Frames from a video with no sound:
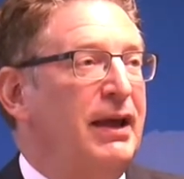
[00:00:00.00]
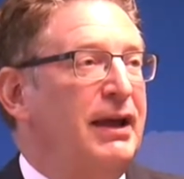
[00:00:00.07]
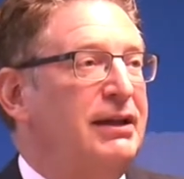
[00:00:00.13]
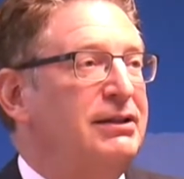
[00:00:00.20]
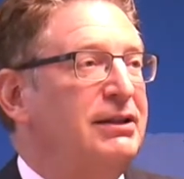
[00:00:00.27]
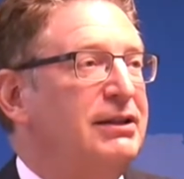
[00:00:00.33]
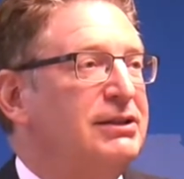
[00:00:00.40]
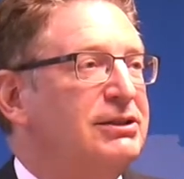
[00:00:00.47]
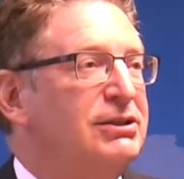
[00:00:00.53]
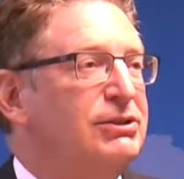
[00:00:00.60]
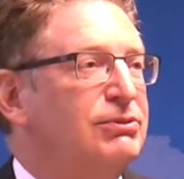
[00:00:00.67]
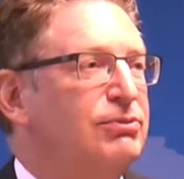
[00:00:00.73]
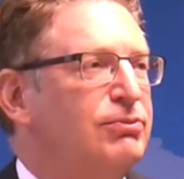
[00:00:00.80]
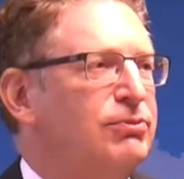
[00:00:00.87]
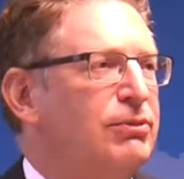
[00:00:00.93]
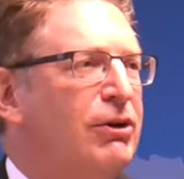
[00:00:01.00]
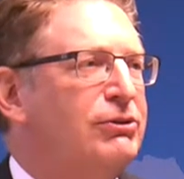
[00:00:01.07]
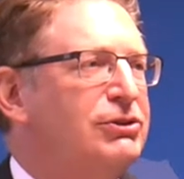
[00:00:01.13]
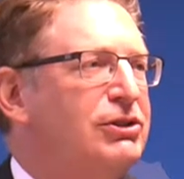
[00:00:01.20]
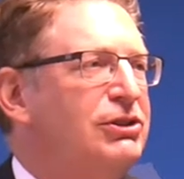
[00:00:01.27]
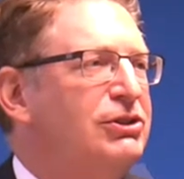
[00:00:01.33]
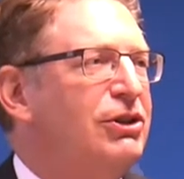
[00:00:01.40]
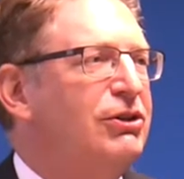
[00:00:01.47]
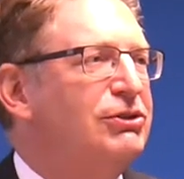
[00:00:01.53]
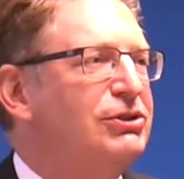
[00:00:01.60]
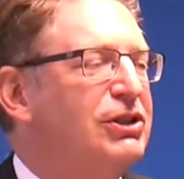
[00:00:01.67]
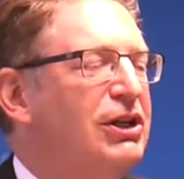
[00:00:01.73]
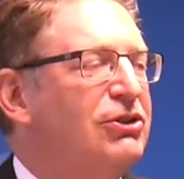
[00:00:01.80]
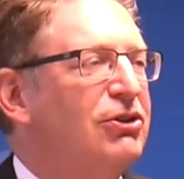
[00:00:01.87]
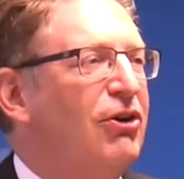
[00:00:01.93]
and this is, goes to
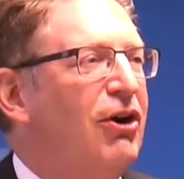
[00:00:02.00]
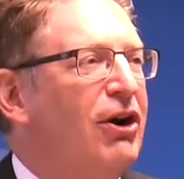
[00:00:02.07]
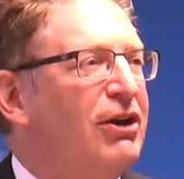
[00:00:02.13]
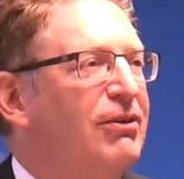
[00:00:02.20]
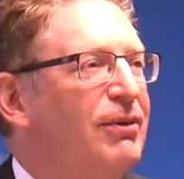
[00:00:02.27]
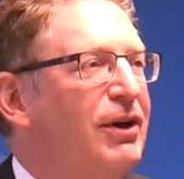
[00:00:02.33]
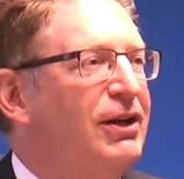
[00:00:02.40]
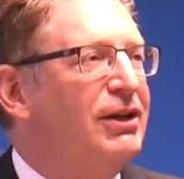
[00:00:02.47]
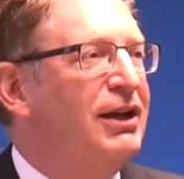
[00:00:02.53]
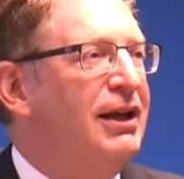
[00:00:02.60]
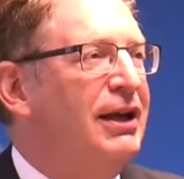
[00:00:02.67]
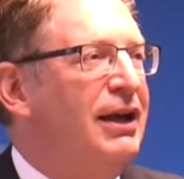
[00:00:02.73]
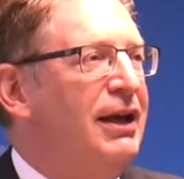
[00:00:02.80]
Joe's central argument,